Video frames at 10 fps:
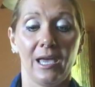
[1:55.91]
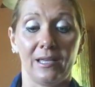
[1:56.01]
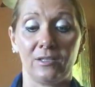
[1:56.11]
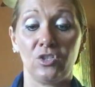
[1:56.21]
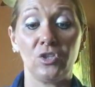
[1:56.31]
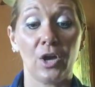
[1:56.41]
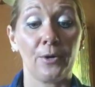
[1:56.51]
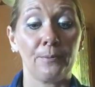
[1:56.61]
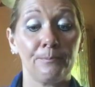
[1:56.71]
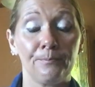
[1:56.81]
And you
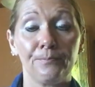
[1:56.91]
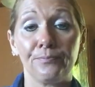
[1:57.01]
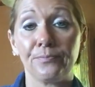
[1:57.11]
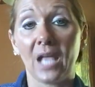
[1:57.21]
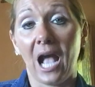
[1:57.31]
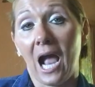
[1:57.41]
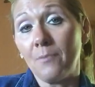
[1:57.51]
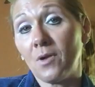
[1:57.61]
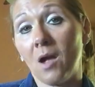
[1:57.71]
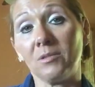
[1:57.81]
know,
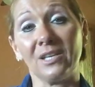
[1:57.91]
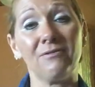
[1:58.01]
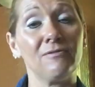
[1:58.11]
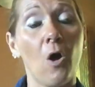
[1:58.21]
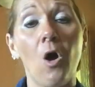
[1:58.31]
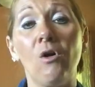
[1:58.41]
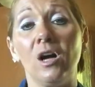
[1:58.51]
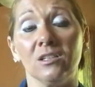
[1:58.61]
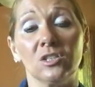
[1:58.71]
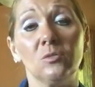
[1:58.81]
I probably fall
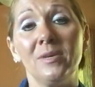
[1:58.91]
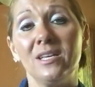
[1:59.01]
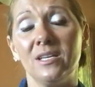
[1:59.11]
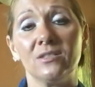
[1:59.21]
a little bit